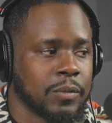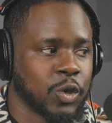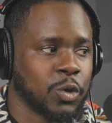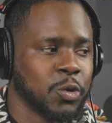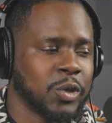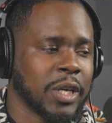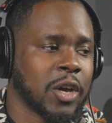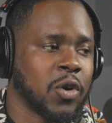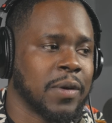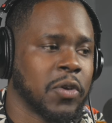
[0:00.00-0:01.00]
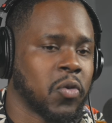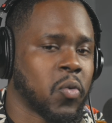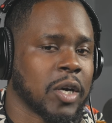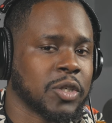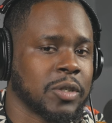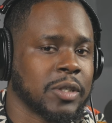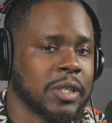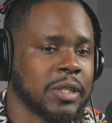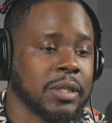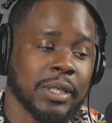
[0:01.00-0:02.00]
So you saying go in there and wash your
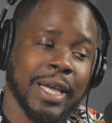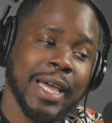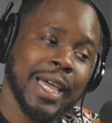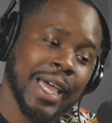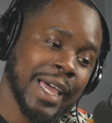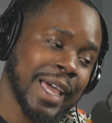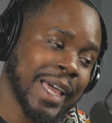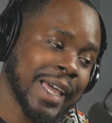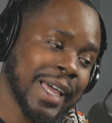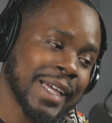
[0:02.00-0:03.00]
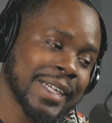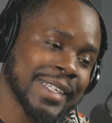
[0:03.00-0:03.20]
dishes? Eh,